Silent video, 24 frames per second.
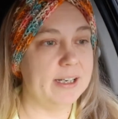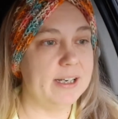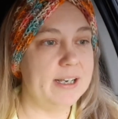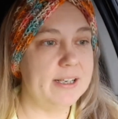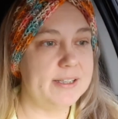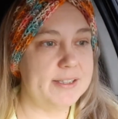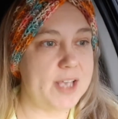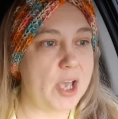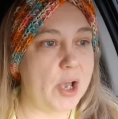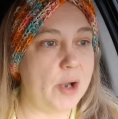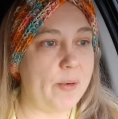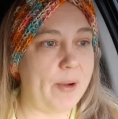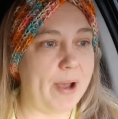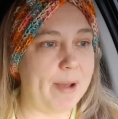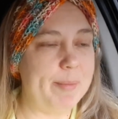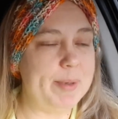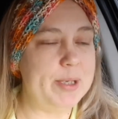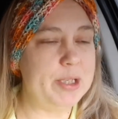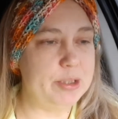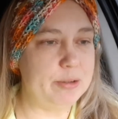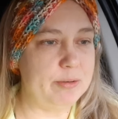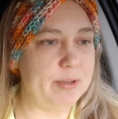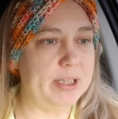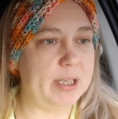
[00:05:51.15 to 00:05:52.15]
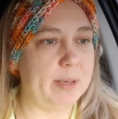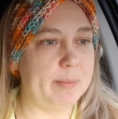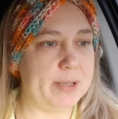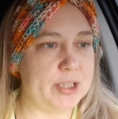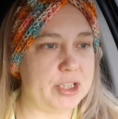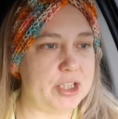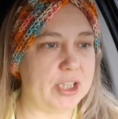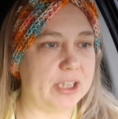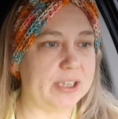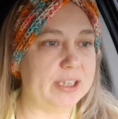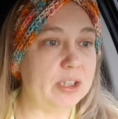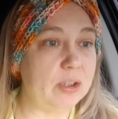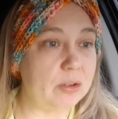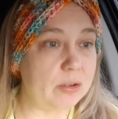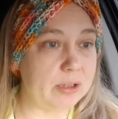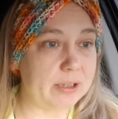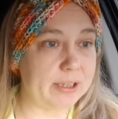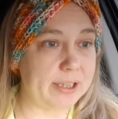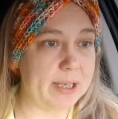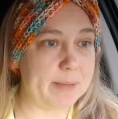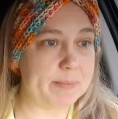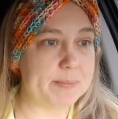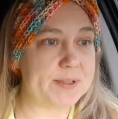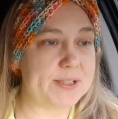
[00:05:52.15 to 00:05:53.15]
So I've been doing a bunch of little
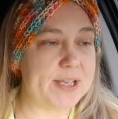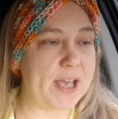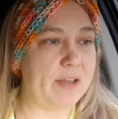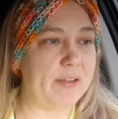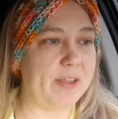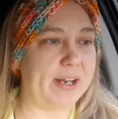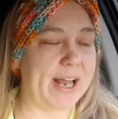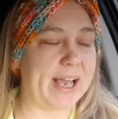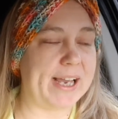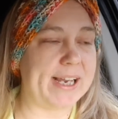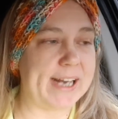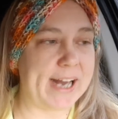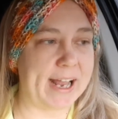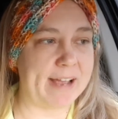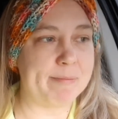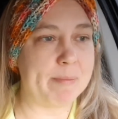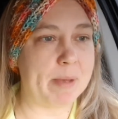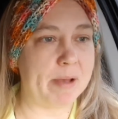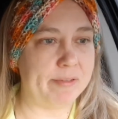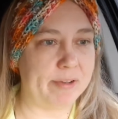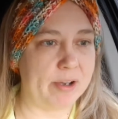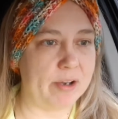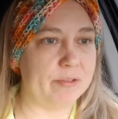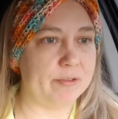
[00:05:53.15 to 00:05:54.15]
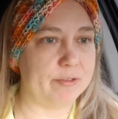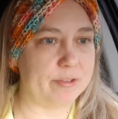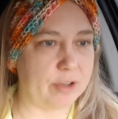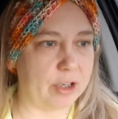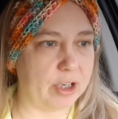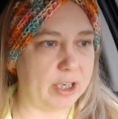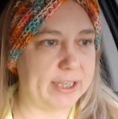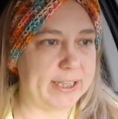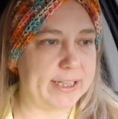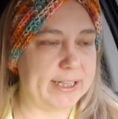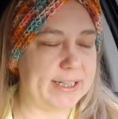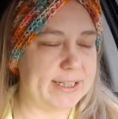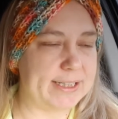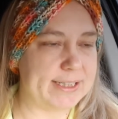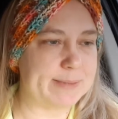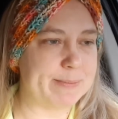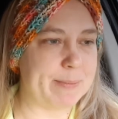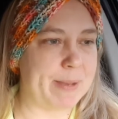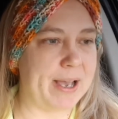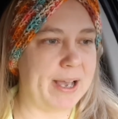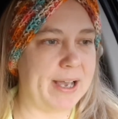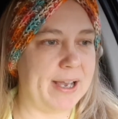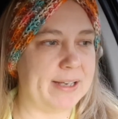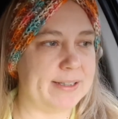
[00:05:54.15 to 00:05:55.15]
clips so that I can have my phone free. Is
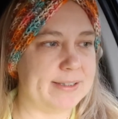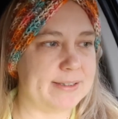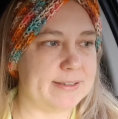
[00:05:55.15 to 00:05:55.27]
my